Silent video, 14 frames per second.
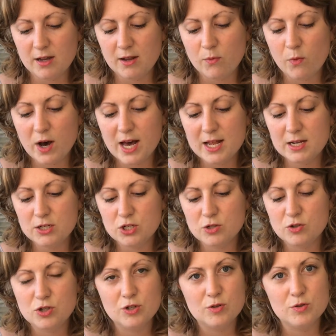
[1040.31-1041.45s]
and why did you
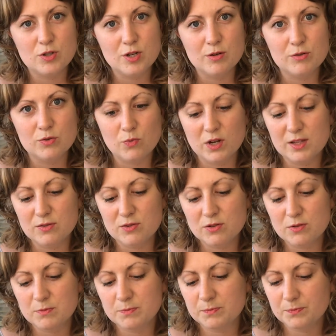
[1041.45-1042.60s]
choose those ones?